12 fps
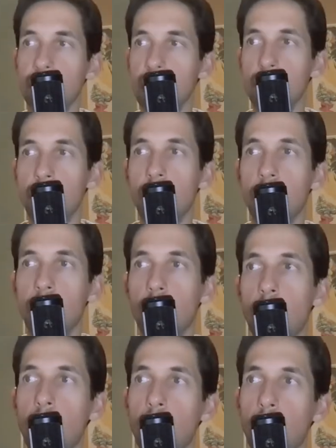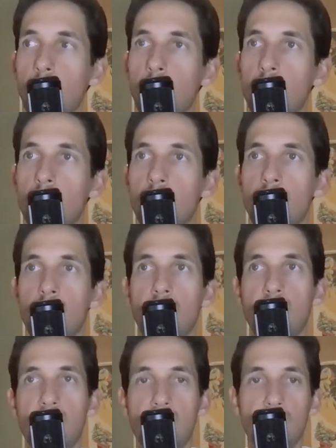And you can go
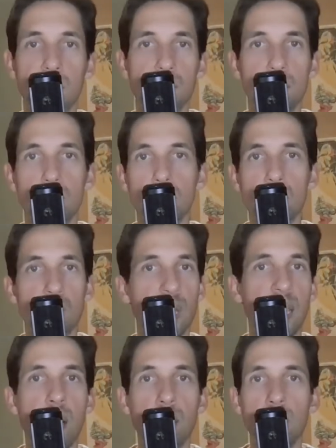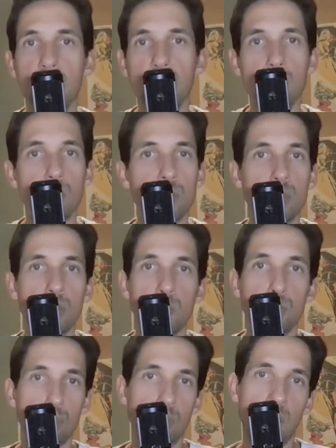and check out a YouTube
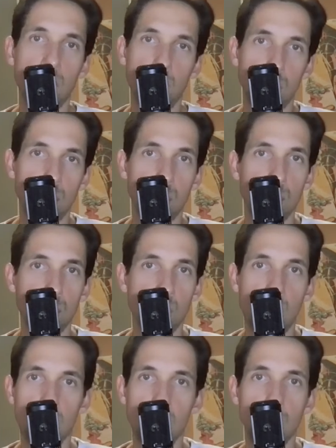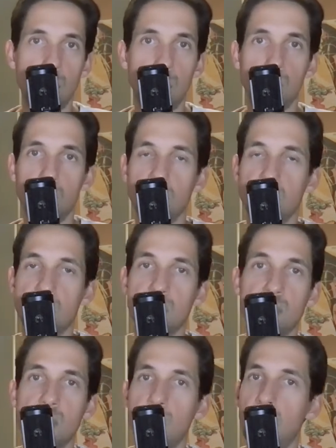trailer channel and just
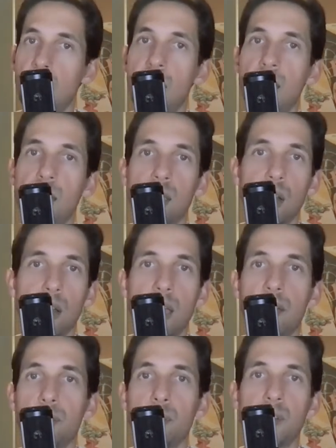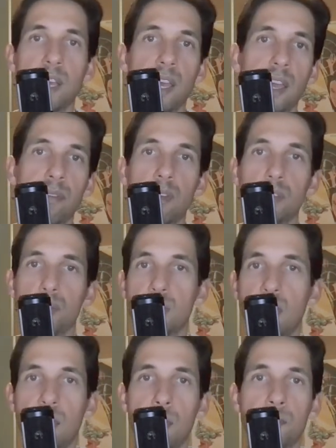see, every day, every other
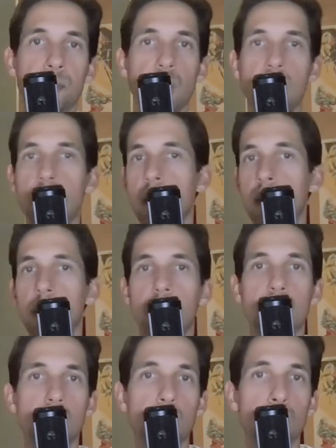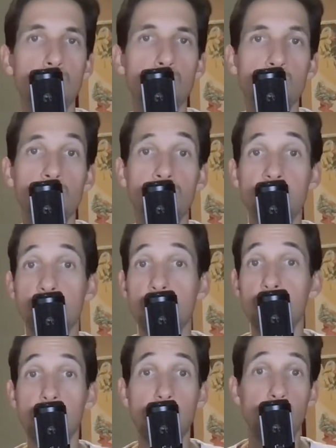day, some new movies
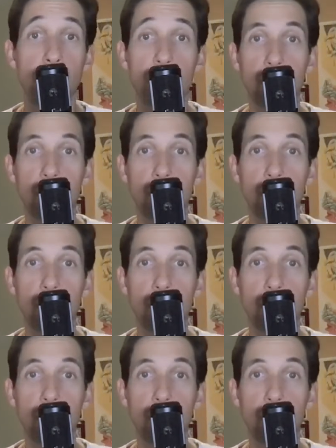being dropped with